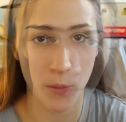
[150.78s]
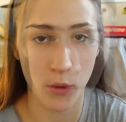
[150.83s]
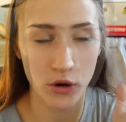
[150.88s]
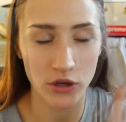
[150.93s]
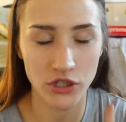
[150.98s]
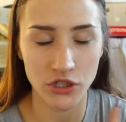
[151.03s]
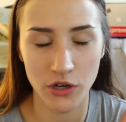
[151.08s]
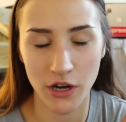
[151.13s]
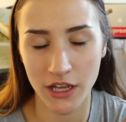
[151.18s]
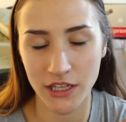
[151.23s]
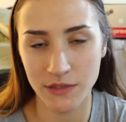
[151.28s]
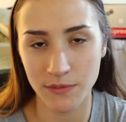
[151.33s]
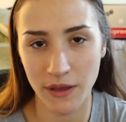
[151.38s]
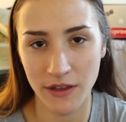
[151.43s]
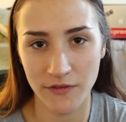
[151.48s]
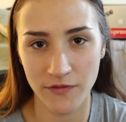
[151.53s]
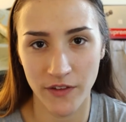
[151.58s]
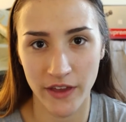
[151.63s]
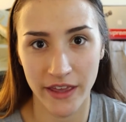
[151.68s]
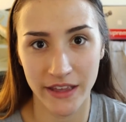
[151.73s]
moisturized
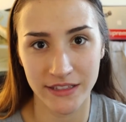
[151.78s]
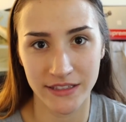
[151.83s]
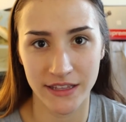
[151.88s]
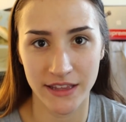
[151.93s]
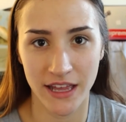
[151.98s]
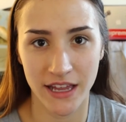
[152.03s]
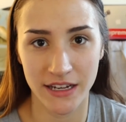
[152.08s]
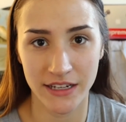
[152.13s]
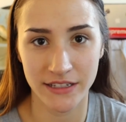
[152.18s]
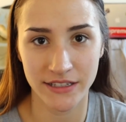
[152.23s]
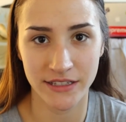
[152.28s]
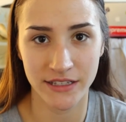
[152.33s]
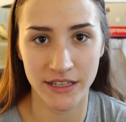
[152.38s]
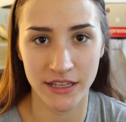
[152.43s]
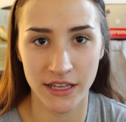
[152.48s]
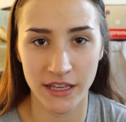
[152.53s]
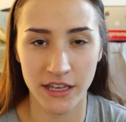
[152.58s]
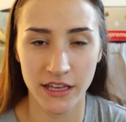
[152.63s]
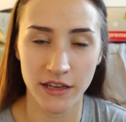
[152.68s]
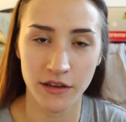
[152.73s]
my face, and that is
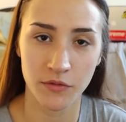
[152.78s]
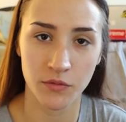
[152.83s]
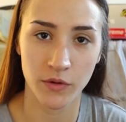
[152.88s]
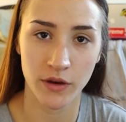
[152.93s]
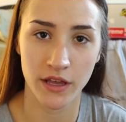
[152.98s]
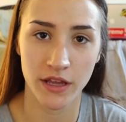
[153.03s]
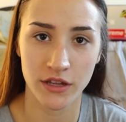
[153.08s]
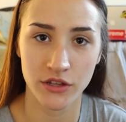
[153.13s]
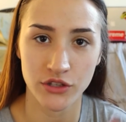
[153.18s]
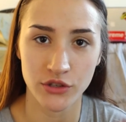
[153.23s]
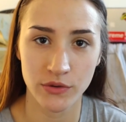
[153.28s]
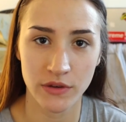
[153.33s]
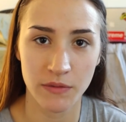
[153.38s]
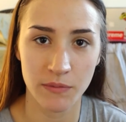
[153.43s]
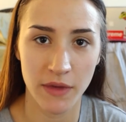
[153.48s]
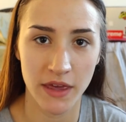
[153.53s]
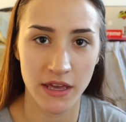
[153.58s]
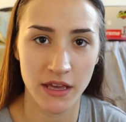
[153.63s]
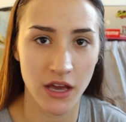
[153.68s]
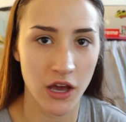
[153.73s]
key when
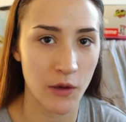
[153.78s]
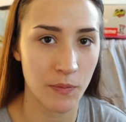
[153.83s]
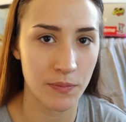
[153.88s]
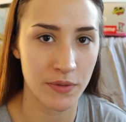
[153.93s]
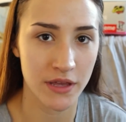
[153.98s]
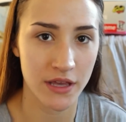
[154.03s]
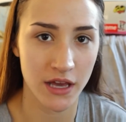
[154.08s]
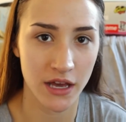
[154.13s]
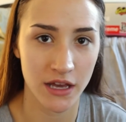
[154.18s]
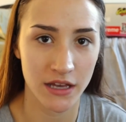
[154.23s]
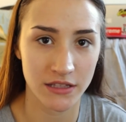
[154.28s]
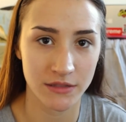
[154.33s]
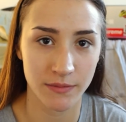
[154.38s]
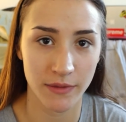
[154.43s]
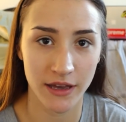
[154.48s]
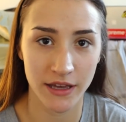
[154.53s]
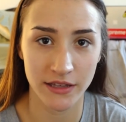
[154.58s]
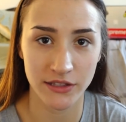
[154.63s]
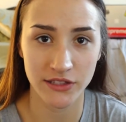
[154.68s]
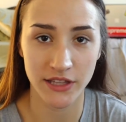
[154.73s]
doing makeup because
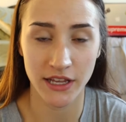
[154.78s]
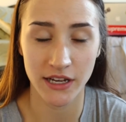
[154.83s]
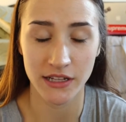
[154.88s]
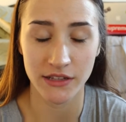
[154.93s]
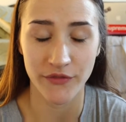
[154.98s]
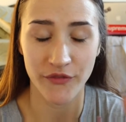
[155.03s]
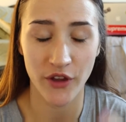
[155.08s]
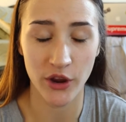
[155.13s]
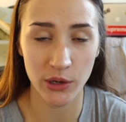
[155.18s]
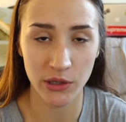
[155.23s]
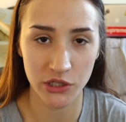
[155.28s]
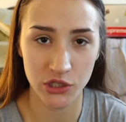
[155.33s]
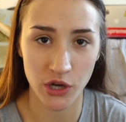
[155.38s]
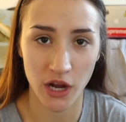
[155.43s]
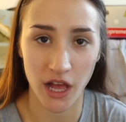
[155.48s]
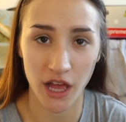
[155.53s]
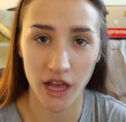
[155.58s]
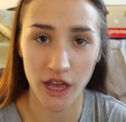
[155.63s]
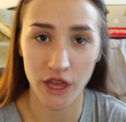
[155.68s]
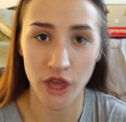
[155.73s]
my skin is very
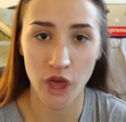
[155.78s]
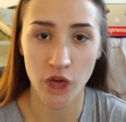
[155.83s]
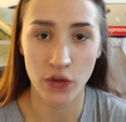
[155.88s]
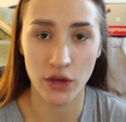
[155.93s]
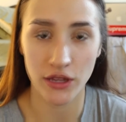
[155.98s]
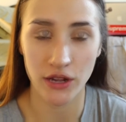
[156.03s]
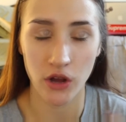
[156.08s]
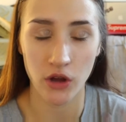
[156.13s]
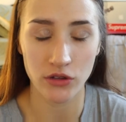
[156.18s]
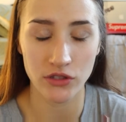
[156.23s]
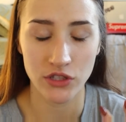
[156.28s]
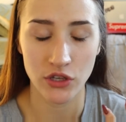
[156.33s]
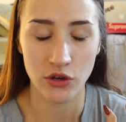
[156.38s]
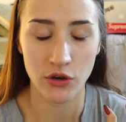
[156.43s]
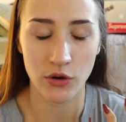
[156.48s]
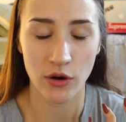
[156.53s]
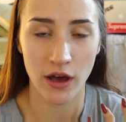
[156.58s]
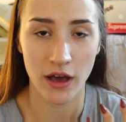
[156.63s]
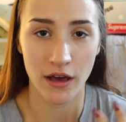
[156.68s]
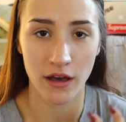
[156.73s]
dry. It
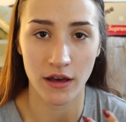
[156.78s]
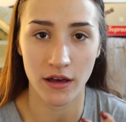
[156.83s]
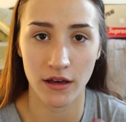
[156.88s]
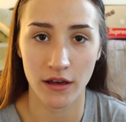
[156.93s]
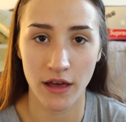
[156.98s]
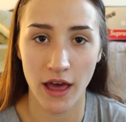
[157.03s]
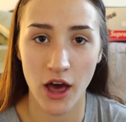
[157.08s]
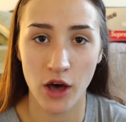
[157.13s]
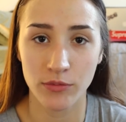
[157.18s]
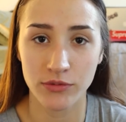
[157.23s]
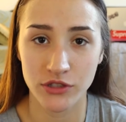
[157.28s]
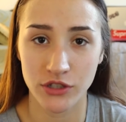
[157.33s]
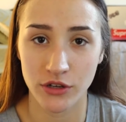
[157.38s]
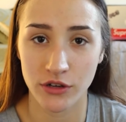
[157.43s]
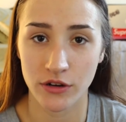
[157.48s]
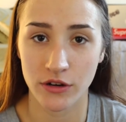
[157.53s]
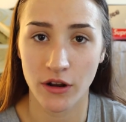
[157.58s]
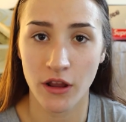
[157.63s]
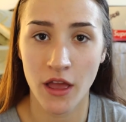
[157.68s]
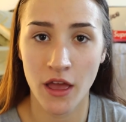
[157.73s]
also helps
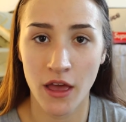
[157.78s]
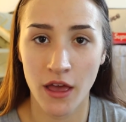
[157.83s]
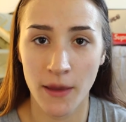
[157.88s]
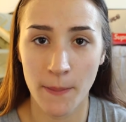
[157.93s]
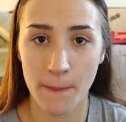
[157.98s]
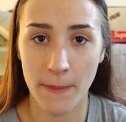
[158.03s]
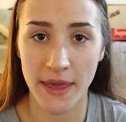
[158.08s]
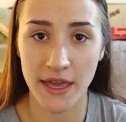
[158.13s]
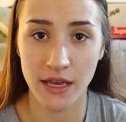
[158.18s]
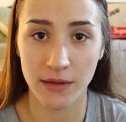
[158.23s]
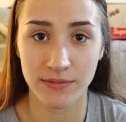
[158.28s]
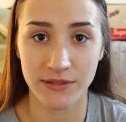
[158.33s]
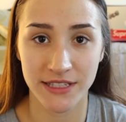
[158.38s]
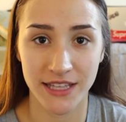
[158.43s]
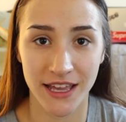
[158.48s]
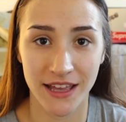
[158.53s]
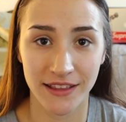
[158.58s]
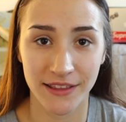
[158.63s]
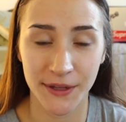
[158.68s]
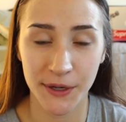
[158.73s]
your makeup
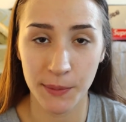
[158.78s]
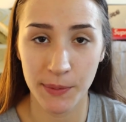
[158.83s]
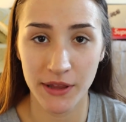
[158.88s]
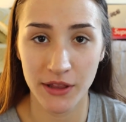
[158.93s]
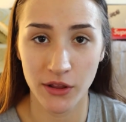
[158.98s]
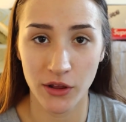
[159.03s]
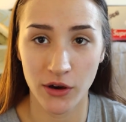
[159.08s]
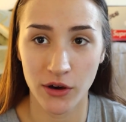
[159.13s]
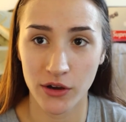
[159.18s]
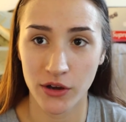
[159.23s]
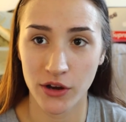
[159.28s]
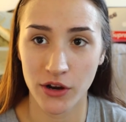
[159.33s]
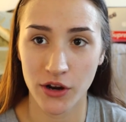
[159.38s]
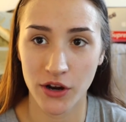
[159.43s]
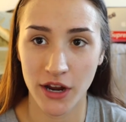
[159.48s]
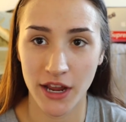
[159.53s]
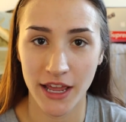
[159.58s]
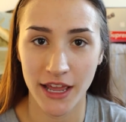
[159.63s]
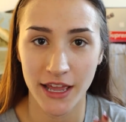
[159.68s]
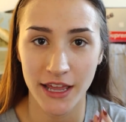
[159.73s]
stay a little bit
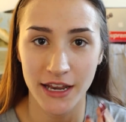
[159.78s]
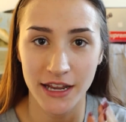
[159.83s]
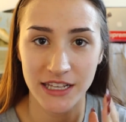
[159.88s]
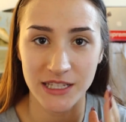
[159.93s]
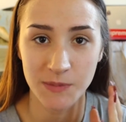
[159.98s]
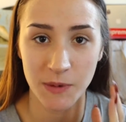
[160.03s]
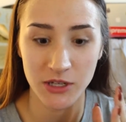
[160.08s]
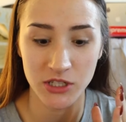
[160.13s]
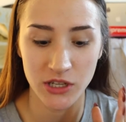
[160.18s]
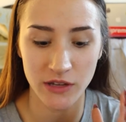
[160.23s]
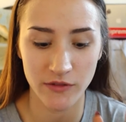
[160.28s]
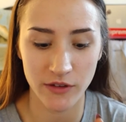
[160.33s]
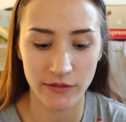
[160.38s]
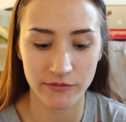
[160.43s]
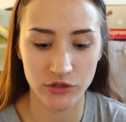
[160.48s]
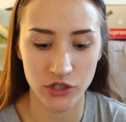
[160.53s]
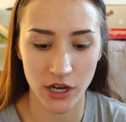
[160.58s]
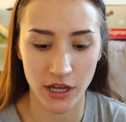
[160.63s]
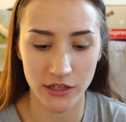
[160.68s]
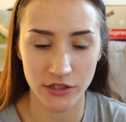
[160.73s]
longer, and especially if you
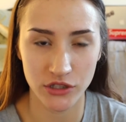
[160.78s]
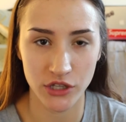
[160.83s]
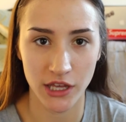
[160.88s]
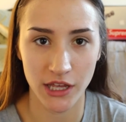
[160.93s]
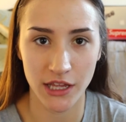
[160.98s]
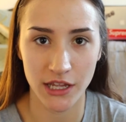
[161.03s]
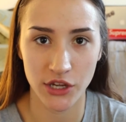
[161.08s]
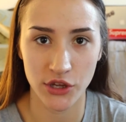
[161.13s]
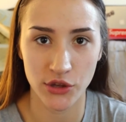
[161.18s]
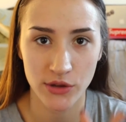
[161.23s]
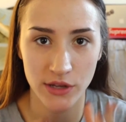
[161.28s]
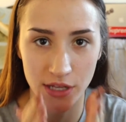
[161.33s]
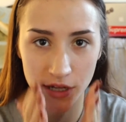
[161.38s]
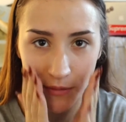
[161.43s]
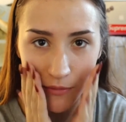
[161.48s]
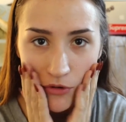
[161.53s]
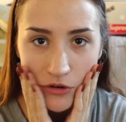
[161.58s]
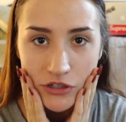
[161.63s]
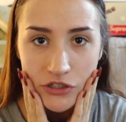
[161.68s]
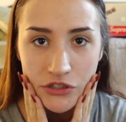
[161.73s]
have dry skin, you need to
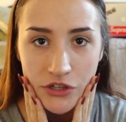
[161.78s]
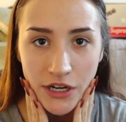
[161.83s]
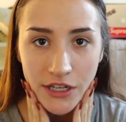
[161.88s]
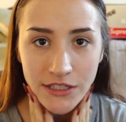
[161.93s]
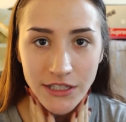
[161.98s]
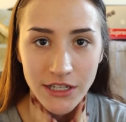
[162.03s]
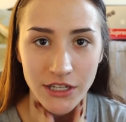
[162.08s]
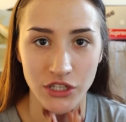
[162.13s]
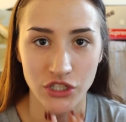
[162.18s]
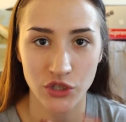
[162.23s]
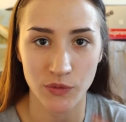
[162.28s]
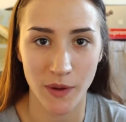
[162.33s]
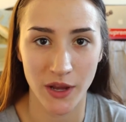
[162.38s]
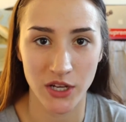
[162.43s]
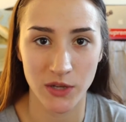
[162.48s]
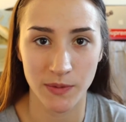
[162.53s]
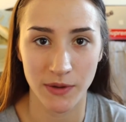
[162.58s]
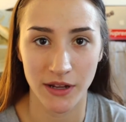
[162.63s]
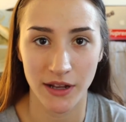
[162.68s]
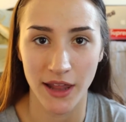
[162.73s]
moisturize it because you're
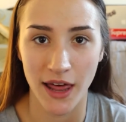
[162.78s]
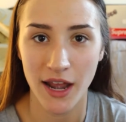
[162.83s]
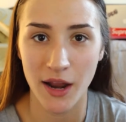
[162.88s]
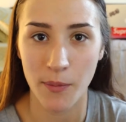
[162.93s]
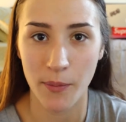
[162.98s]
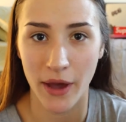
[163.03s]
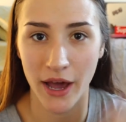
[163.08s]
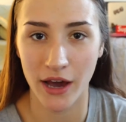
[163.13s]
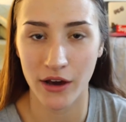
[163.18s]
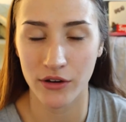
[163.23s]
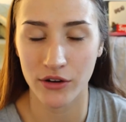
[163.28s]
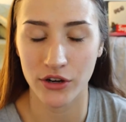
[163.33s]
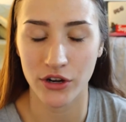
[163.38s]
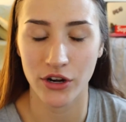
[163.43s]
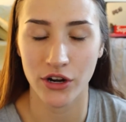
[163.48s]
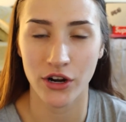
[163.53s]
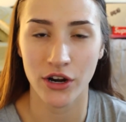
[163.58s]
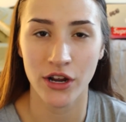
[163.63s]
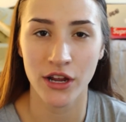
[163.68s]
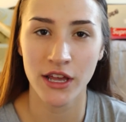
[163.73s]
about to put a lot of
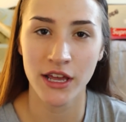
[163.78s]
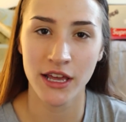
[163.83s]
powder,